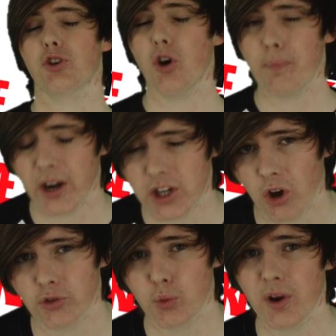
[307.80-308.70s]
your money
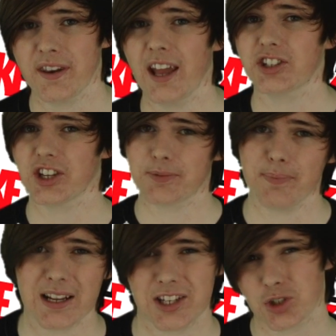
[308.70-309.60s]
on to win next year's
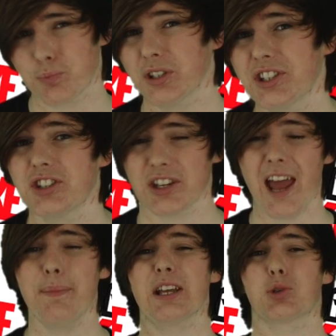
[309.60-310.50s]
Maxxis British
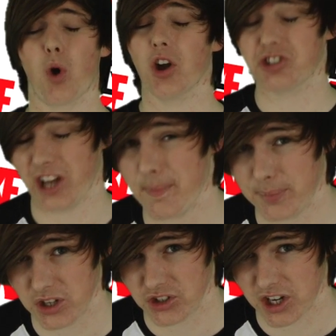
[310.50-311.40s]
MX1
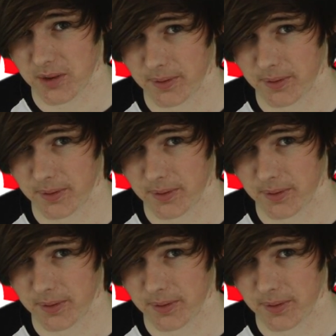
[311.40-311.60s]
Championship?